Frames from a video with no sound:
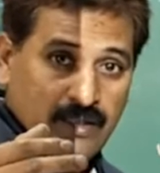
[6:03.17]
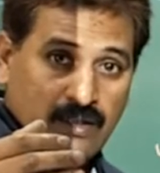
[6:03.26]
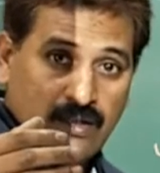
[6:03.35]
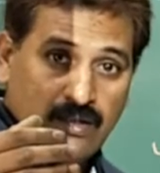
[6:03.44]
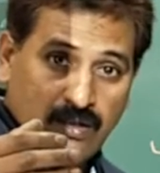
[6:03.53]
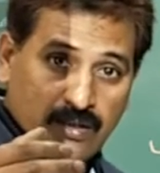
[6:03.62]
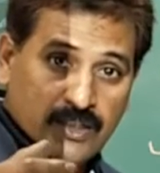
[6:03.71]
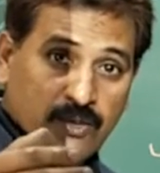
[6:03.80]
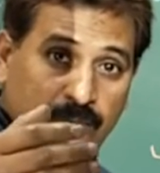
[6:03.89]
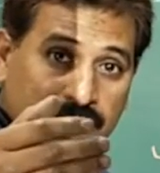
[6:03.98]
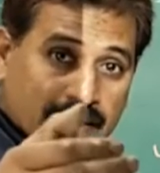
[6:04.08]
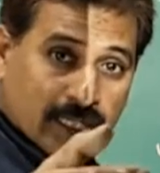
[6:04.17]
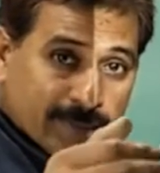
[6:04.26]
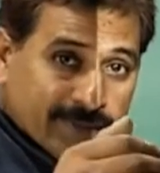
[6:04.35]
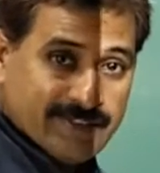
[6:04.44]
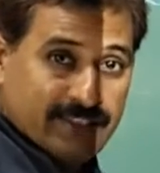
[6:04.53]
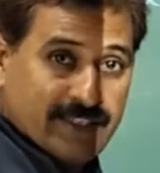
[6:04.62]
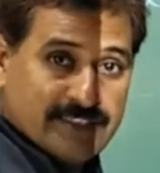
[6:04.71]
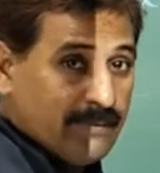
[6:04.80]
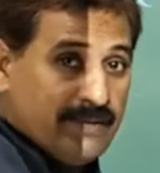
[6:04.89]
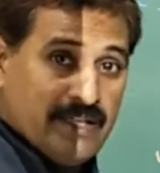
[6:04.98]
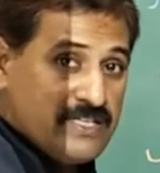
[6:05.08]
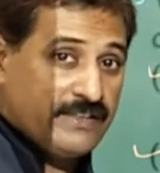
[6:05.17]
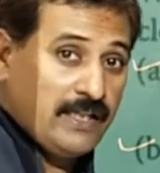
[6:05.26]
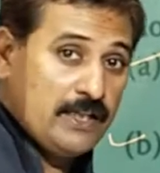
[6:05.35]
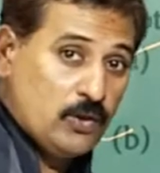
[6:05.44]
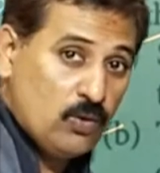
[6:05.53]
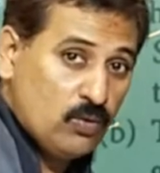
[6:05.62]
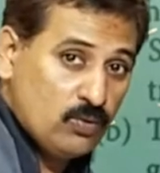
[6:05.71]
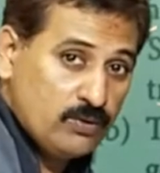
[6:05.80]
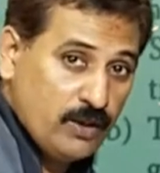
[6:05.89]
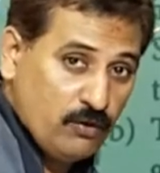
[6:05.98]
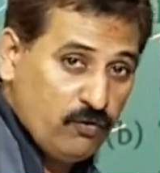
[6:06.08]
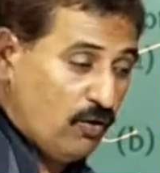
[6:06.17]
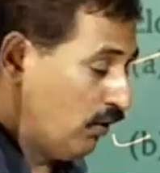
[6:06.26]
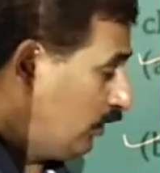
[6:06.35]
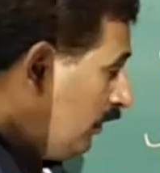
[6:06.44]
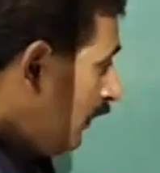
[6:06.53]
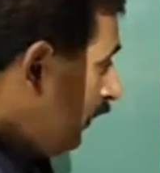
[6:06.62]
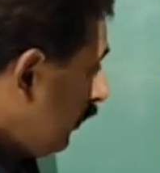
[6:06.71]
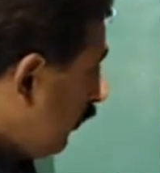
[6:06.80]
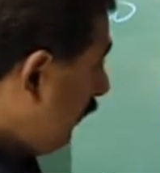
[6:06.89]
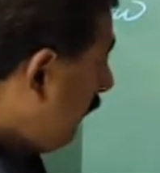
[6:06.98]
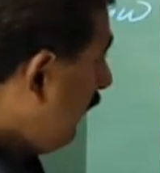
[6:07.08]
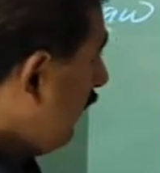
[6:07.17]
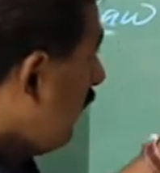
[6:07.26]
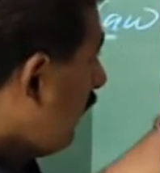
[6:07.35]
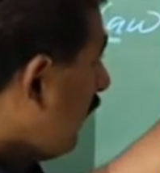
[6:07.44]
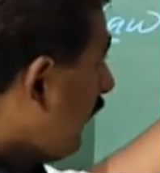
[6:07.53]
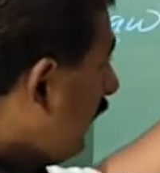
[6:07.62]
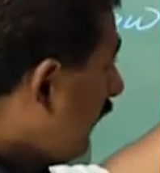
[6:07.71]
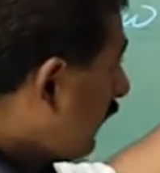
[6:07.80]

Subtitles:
running with time in CET examinations, I know. Therefore, you will be reading the